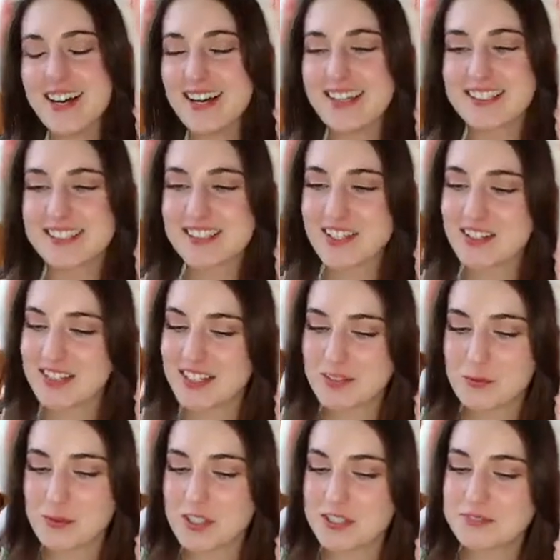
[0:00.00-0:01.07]
I saw
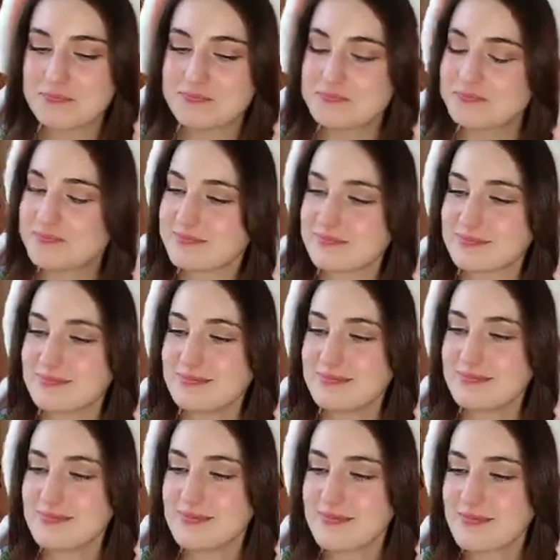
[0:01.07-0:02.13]
that one
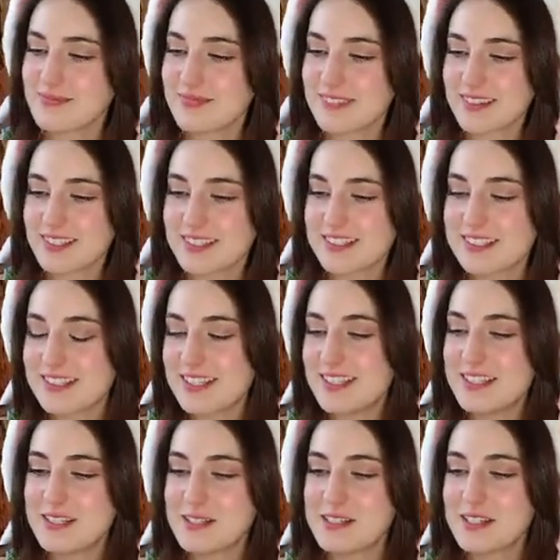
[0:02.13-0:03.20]

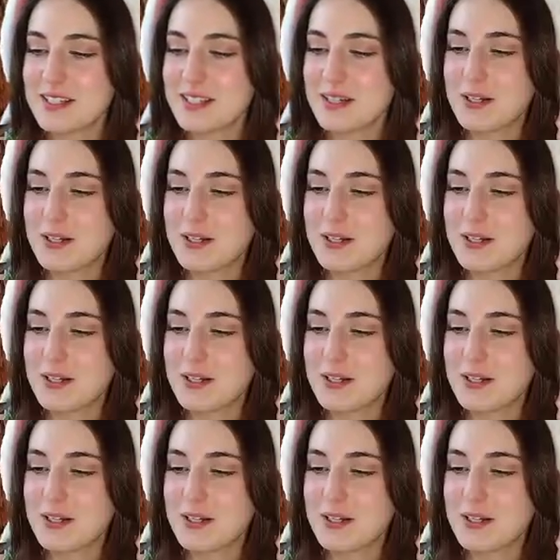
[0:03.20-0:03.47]
scene